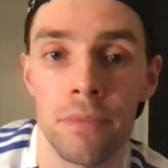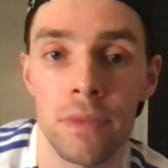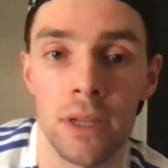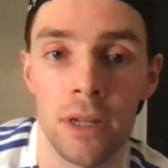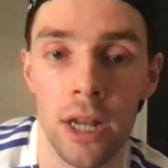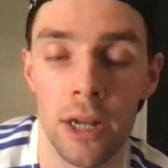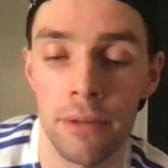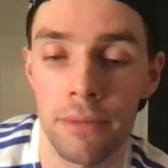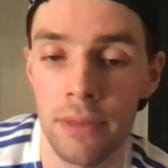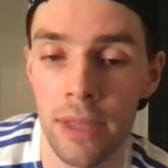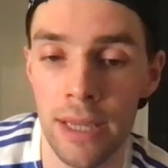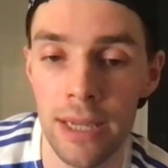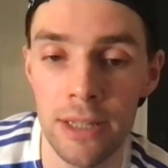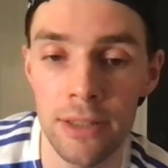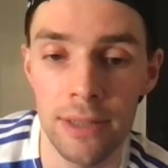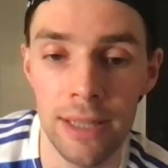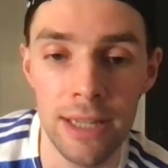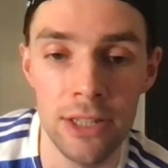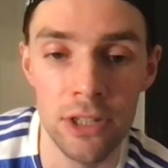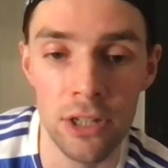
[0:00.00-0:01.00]

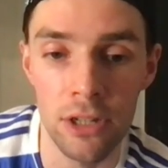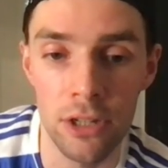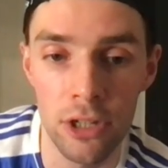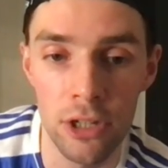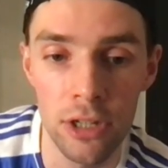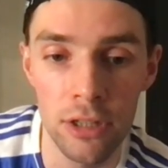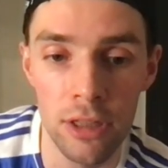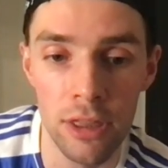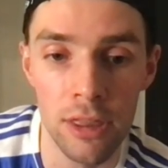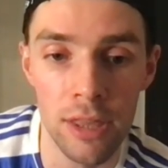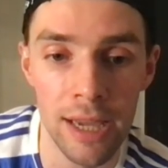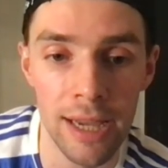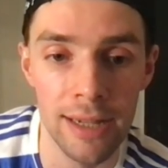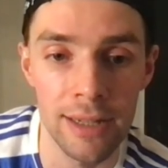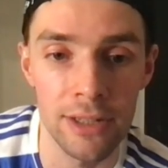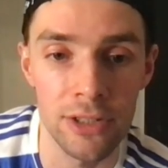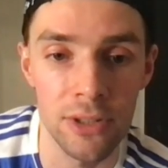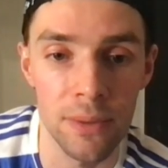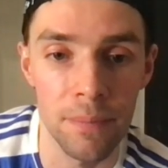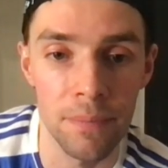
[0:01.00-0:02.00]
These are good
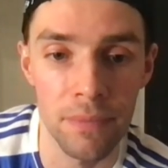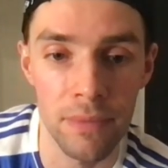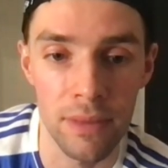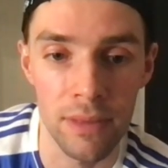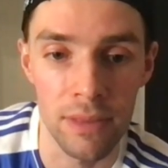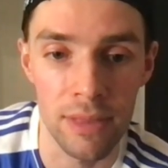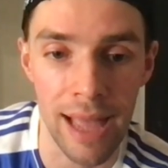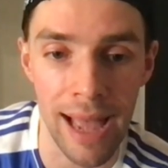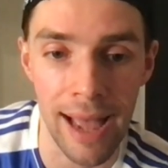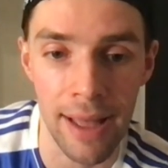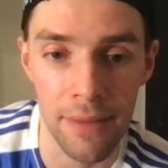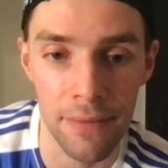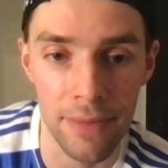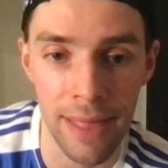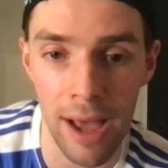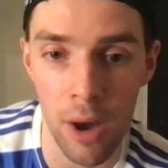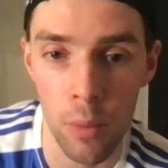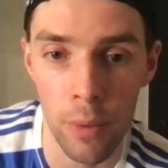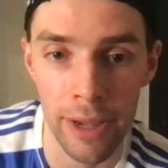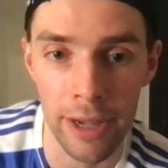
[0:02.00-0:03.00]
things
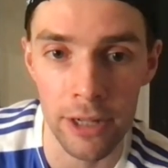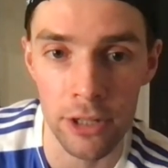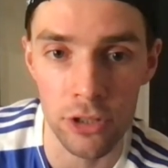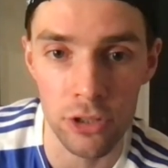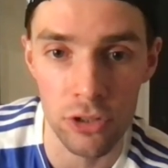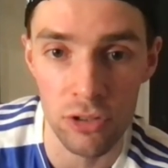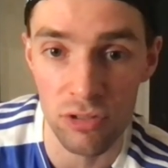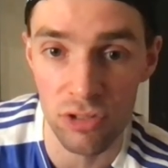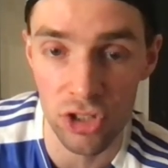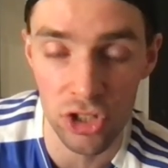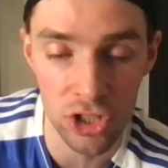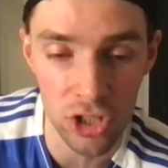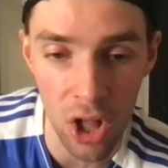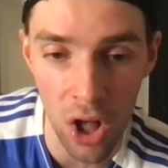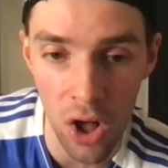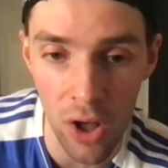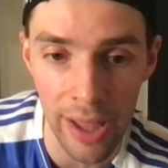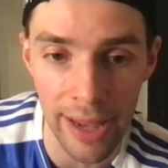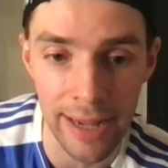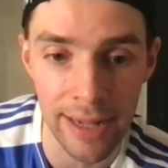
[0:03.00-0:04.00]
that we are
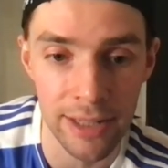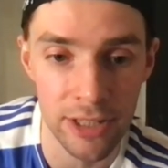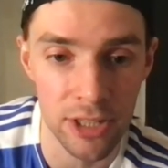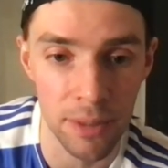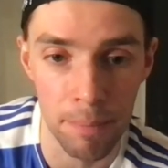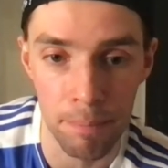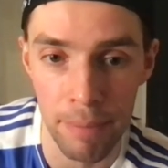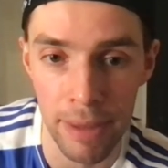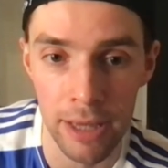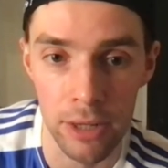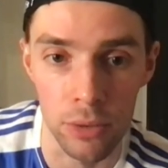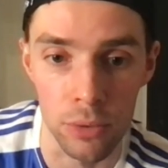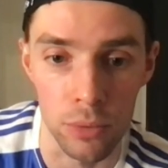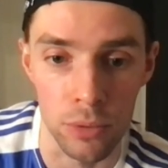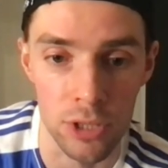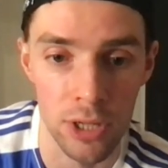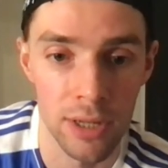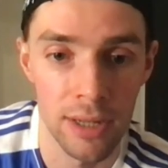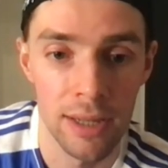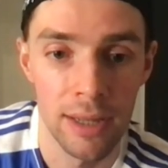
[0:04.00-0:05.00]
starting to
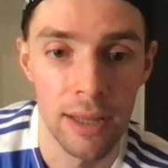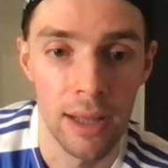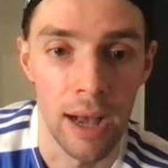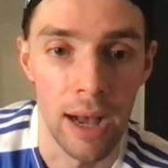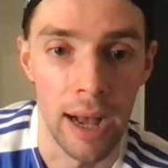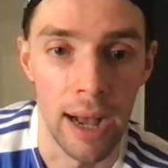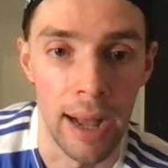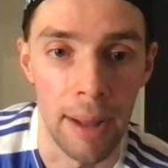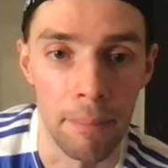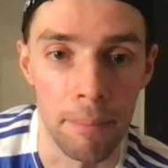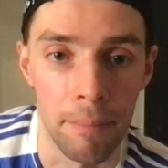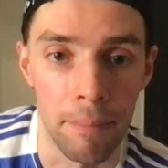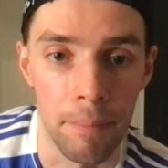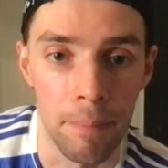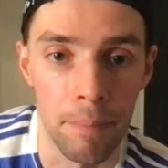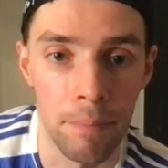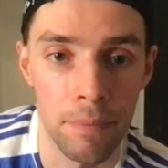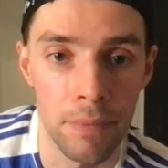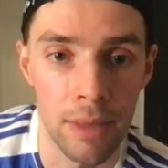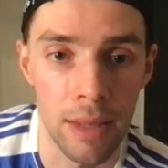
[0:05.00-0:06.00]
build
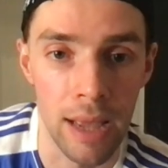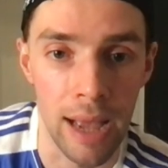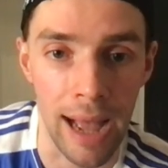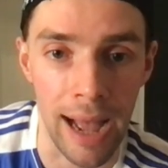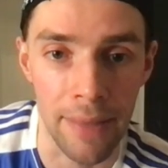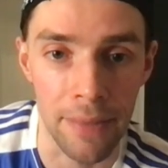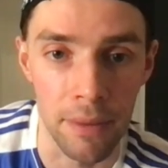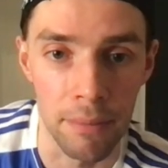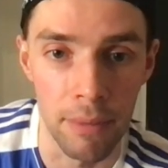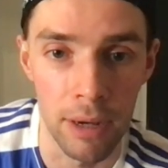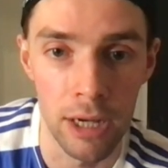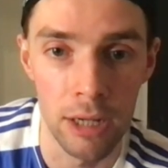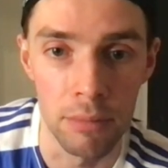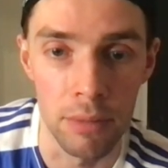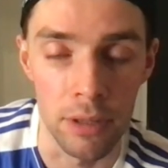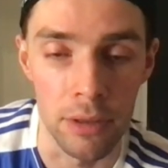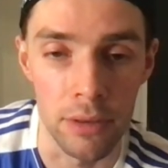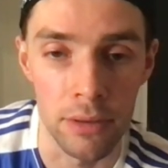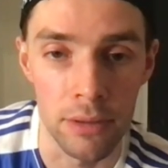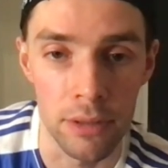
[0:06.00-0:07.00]
at the
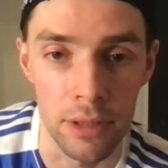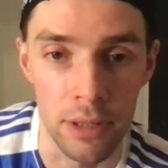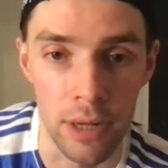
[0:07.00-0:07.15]
moment.